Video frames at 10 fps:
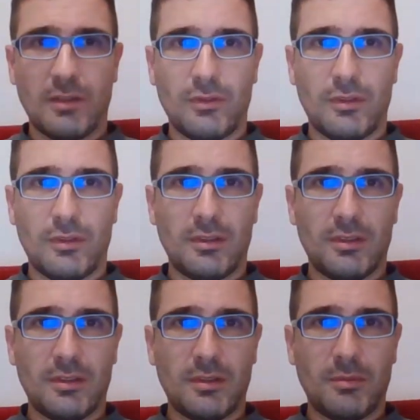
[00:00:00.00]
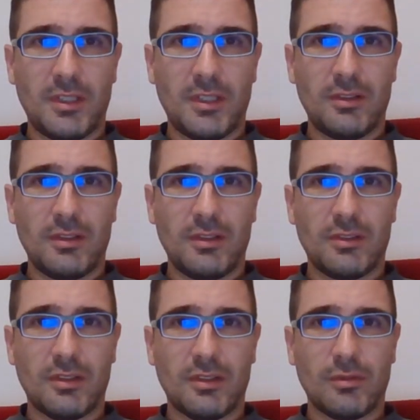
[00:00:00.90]
Yvan
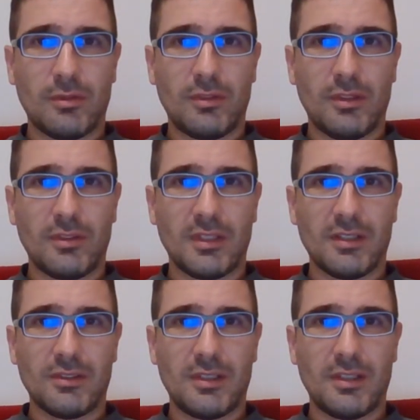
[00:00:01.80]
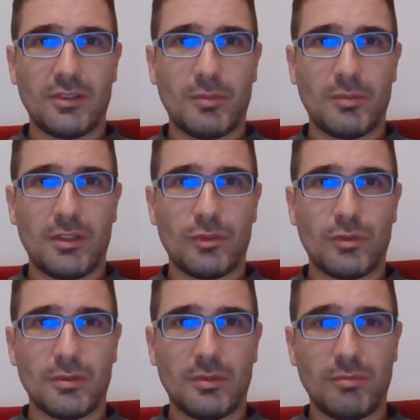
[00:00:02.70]
Mendy is set to go down against Denis
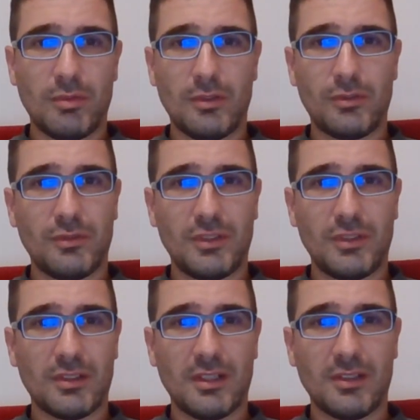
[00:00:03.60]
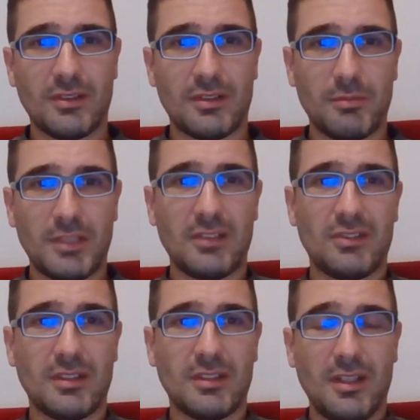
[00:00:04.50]
Berinchyk. Both of these guys are
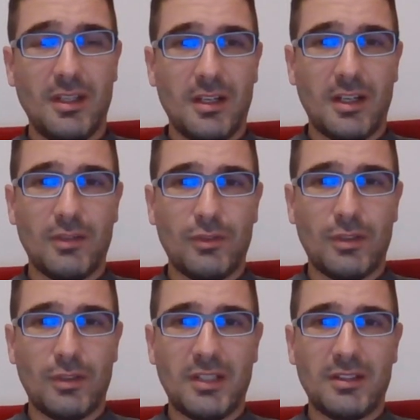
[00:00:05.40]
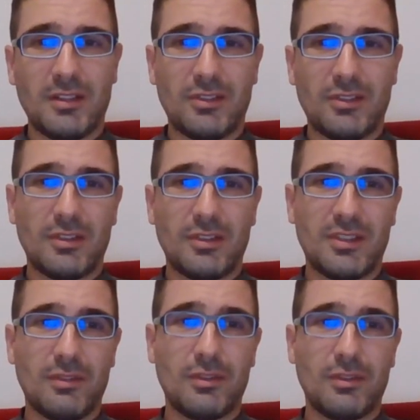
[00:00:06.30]
amazing. Yvan Mendy is
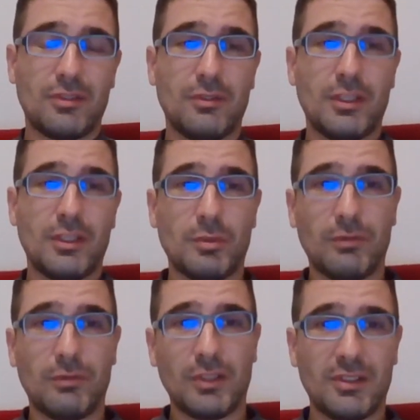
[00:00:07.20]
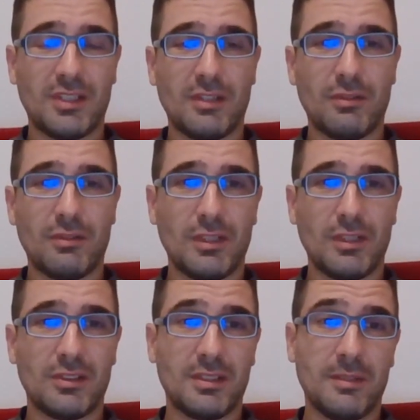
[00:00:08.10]
37 years of age, but 47
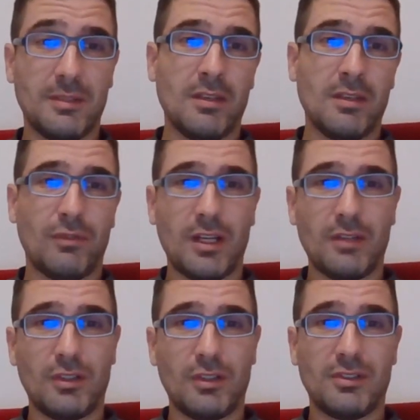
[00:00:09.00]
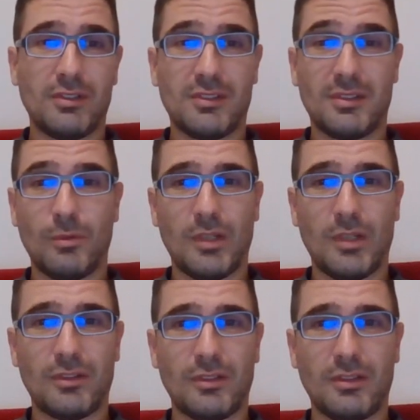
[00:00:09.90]
wins, 5 losses,
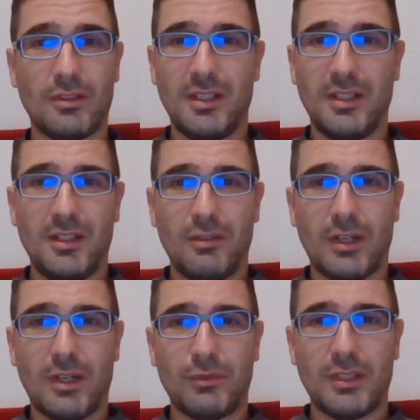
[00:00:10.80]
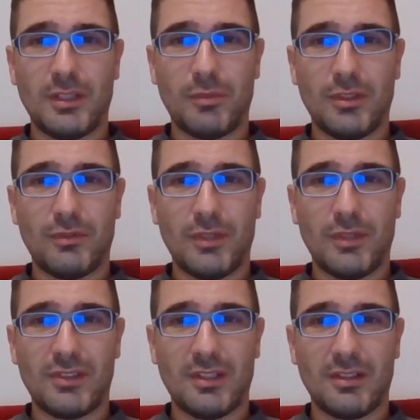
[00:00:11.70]
1 draw,
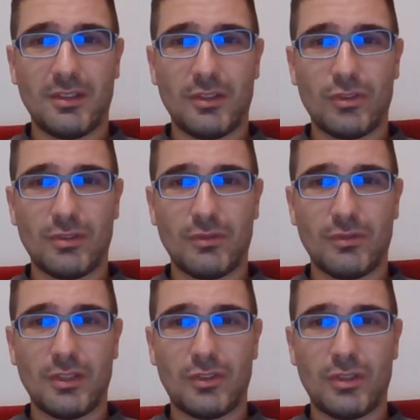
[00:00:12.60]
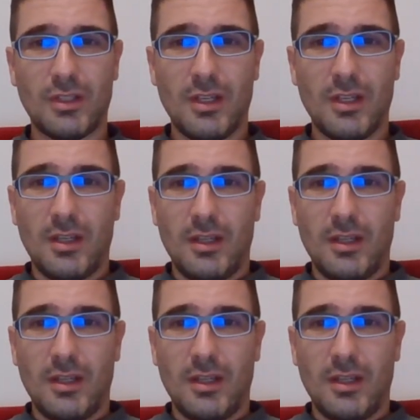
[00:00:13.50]
5'8.5, 70 inches of reach.